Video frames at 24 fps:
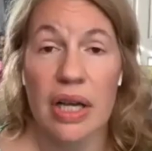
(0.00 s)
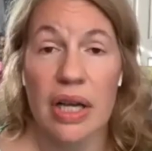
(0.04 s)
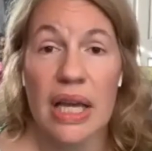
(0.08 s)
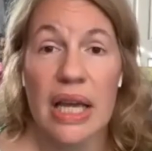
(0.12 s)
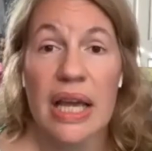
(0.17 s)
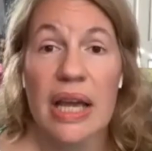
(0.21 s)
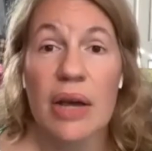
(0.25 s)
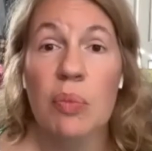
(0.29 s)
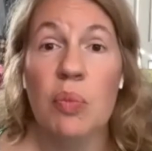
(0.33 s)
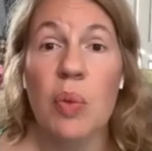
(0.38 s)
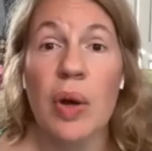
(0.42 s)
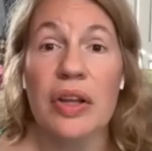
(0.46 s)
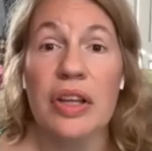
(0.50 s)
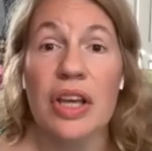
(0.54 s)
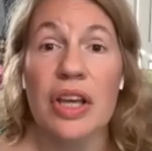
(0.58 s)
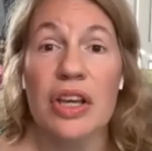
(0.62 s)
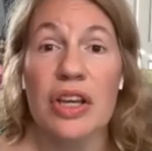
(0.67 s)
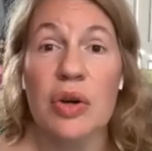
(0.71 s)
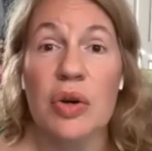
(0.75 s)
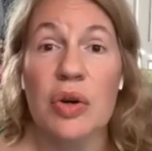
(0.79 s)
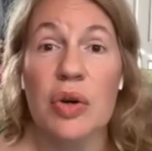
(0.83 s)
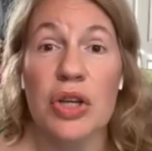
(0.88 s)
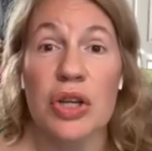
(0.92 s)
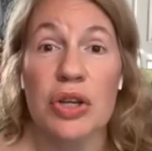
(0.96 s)
Well,
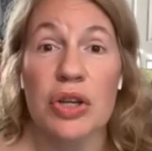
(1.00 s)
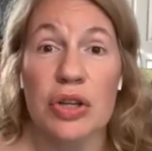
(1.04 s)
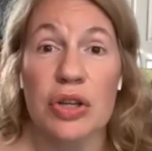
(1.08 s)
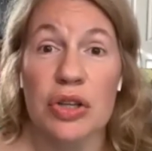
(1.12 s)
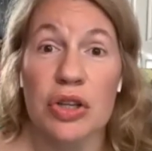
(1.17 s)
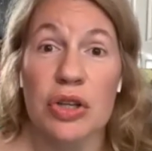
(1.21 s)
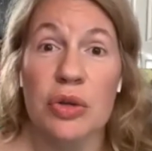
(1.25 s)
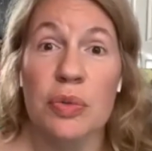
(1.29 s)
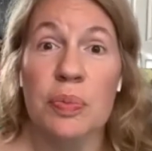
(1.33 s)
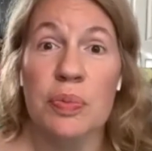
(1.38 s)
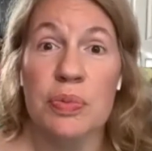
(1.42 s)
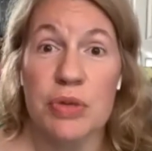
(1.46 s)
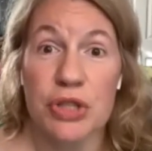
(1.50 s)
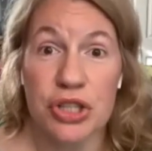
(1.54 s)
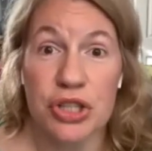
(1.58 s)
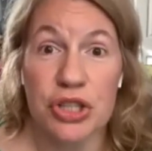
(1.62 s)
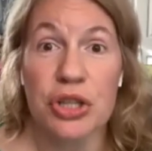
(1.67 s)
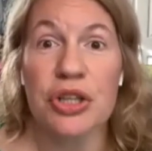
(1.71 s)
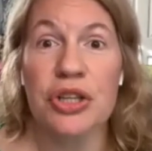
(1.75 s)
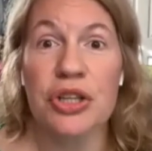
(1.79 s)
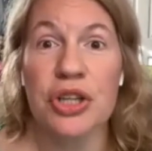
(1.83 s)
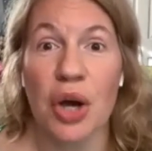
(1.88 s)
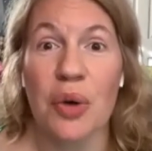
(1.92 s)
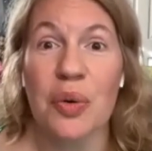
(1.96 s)
you should
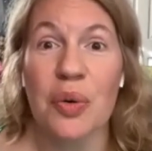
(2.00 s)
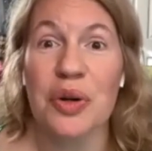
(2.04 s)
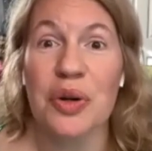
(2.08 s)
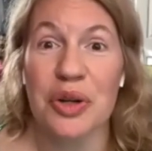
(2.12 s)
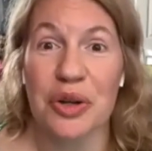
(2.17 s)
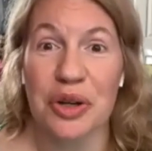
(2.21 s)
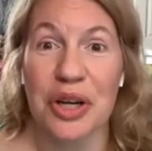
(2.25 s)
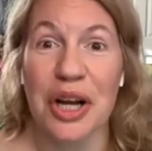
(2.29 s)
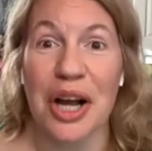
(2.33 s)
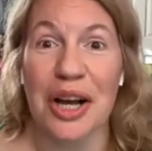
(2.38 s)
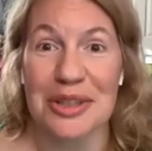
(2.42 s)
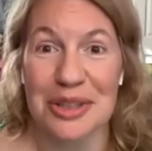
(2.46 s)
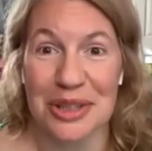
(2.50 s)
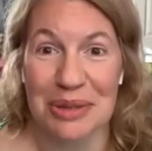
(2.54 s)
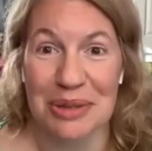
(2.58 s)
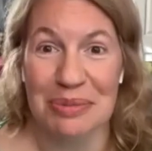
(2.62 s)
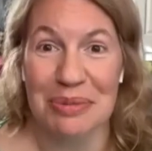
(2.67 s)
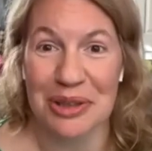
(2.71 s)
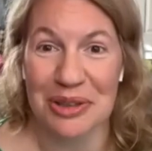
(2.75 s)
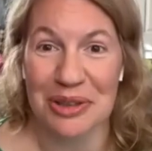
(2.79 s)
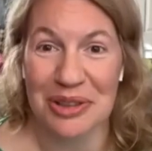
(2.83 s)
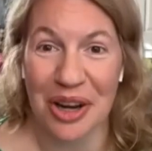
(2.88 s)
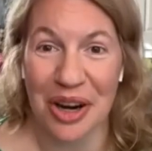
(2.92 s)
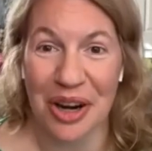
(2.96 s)
know who your
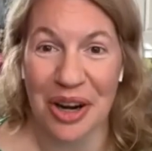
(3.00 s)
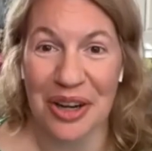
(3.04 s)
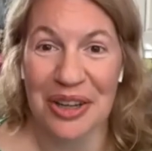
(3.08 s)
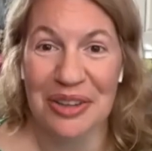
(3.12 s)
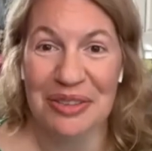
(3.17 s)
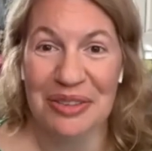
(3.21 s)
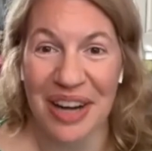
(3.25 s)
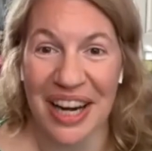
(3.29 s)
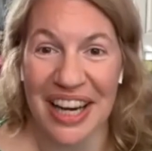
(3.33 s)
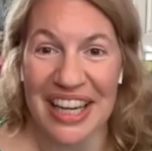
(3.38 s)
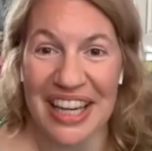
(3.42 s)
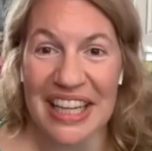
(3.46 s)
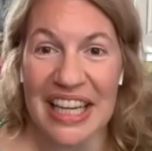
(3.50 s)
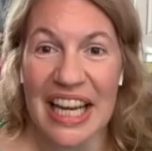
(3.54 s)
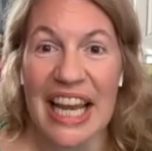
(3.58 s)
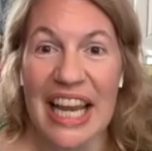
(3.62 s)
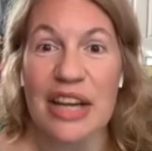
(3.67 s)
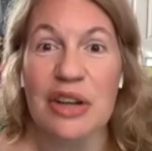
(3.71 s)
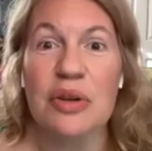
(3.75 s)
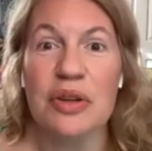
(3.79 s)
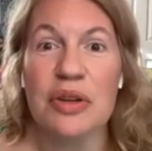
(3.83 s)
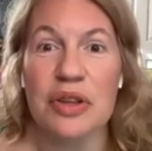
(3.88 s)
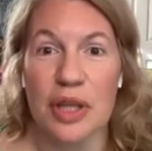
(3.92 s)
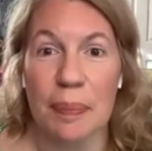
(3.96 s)
customers are, right?
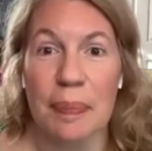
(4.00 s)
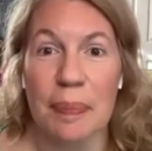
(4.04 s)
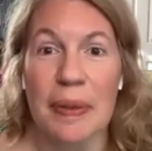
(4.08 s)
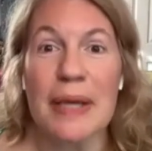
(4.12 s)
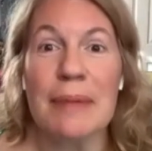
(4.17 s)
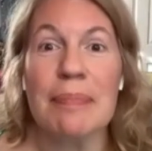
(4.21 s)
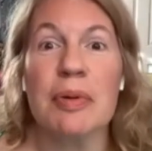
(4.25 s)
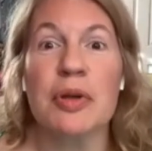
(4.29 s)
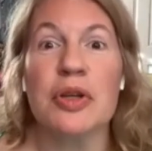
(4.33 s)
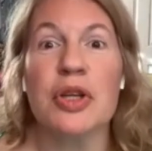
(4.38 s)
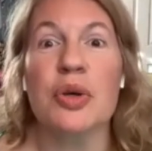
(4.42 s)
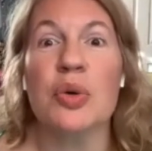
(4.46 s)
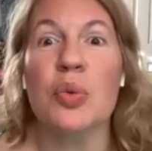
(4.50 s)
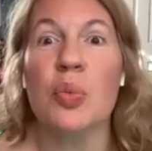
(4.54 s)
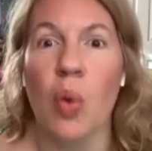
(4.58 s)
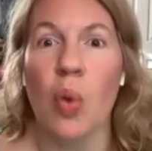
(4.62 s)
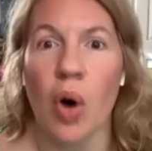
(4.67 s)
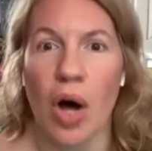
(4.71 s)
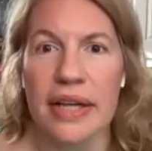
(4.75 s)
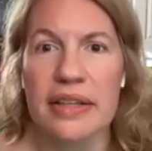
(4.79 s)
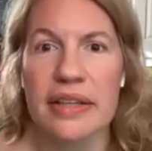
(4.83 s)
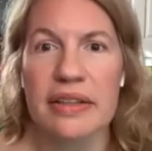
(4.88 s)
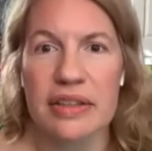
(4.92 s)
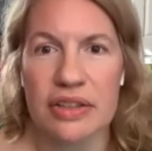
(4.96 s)
And the people you
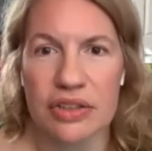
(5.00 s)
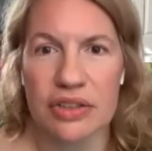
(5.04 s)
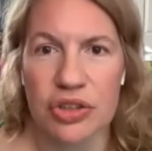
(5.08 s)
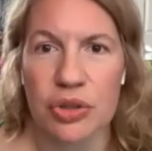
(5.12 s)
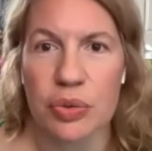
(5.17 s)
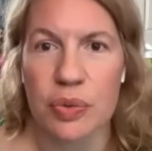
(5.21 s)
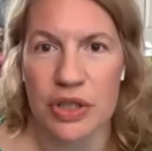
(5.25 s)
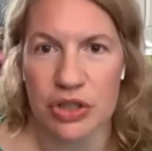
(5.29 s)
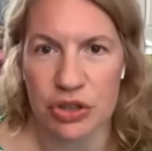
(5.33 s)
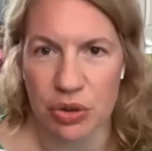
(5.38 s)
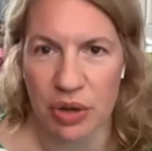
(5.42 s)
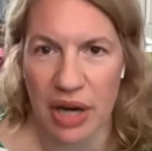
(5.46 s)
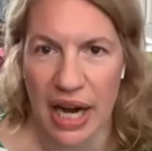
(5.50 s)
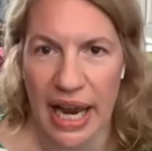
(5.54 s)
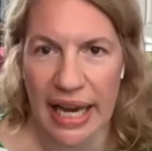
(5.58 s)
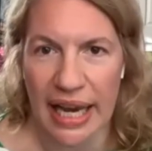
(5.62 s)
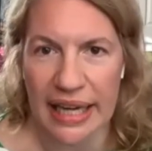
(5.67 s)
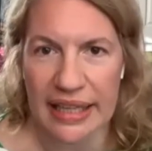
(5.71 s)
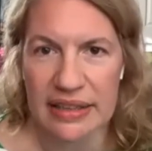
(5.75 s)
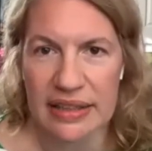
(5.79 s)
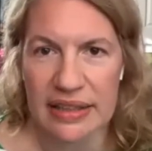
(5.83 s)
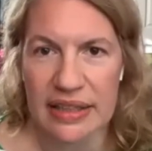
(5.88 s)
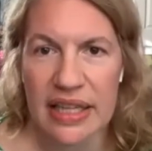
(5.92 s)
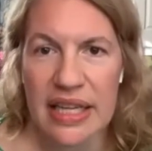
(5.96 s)
want to
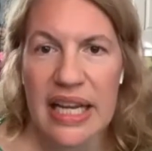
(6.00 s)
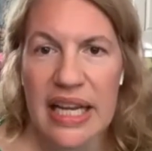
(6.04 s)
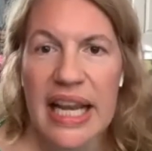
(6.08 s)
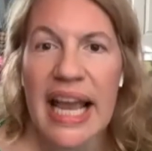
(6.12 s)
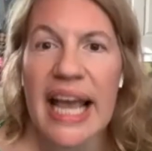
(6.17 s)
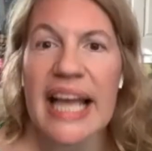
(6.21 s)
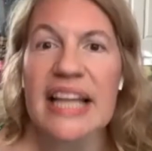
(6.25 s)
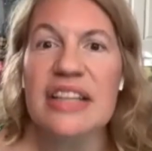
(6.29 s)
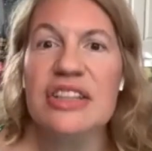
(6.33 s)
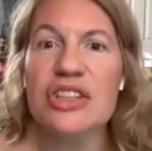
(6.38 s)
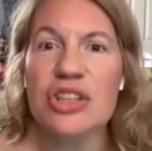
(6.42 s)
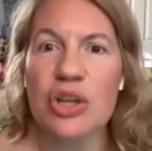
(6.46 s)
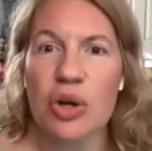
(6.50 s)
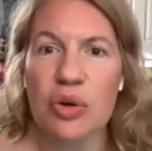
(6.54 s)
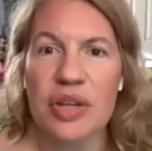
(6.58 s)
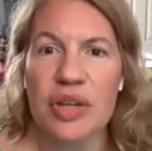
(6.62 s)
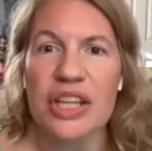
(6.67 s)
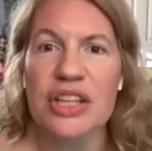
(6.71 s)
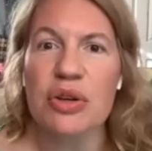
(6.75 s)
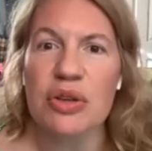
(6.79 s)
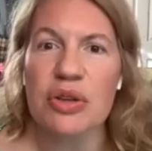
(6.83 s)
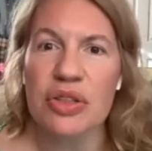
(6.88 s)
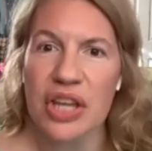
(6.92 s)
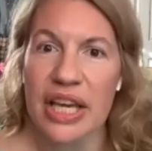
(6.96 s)
attract. And so then
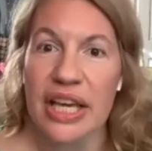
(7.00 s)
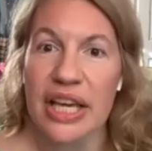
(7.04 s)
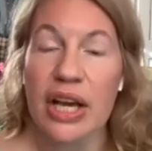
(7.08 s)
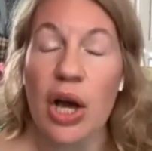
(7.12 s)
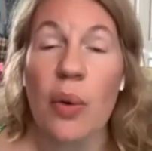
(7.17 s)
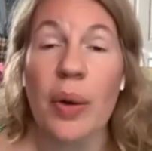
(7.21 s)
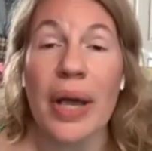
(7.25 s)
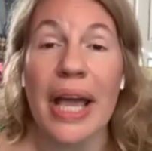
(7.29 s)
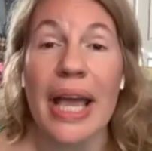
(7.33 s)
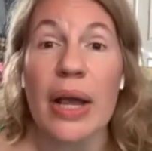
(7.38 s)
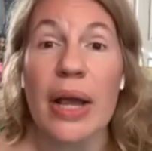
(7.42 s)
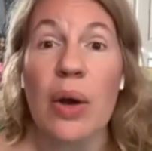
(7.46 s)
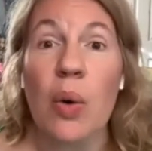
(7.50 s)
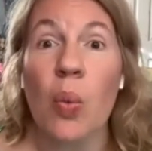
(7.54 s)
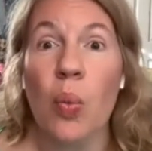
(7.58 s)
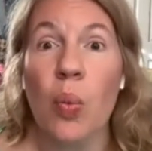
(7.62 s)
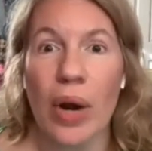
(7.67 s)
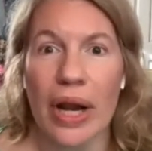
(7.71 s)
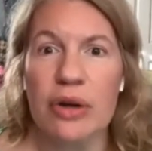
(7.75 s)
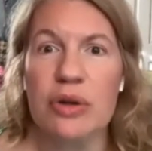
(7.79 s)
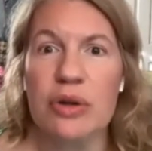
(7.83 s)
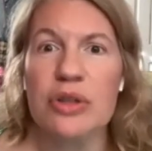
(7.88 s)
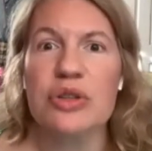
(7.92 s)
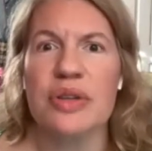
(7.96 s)
you think, okay,
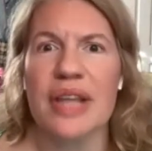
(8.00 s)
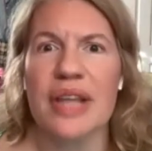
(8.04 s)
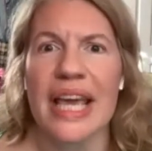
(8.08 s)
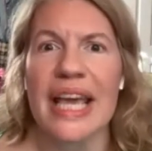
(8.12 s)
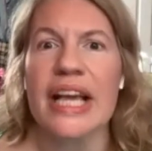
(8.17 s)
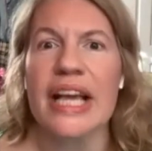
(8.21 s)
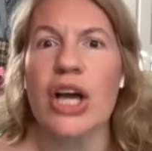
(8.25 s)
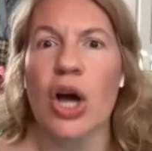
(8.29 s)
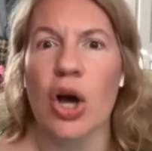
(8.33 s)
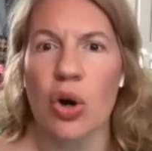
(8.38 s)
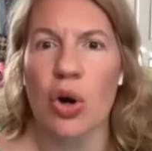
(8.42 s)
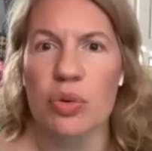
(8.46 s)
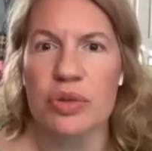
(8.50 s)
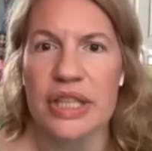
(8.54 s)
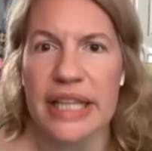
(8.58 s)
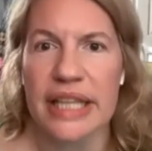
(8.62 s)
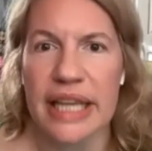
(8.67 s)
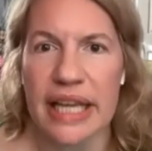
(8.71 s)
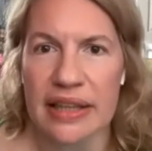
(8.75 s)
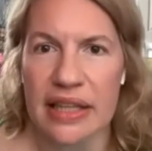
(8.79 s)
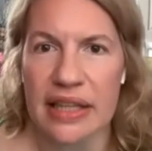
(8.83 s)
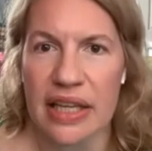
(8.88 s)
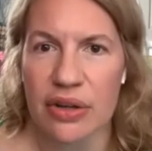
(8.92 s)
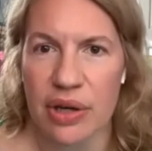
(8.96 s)
where do they go to
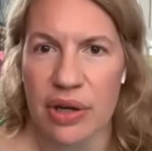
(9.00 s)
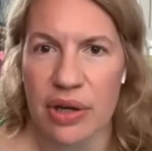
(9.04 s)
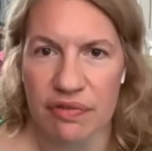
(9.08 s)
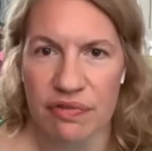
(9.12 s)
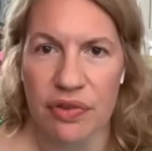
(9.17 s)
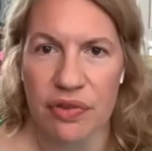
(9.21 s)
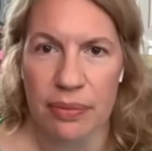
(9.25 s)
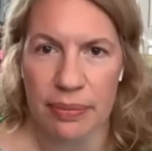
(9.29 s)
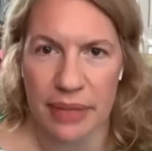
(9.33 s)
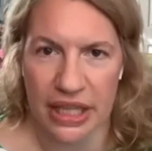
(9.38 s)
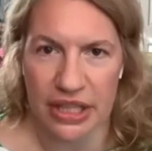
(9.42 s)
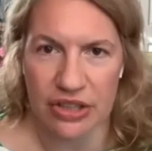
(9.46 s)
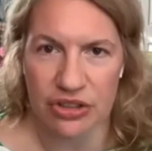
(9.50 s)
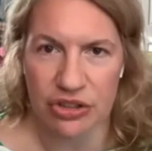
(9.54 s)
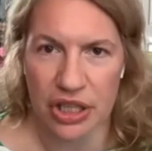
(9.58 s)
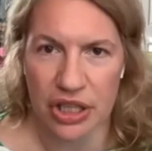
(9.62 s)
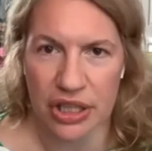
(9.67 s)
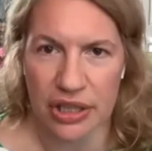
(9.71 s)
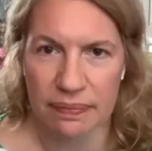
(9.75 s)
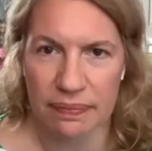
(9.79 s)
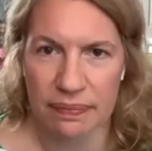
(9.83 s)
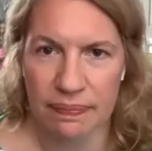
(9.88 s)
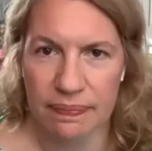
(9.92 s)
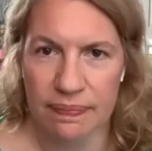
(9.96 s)
get their information?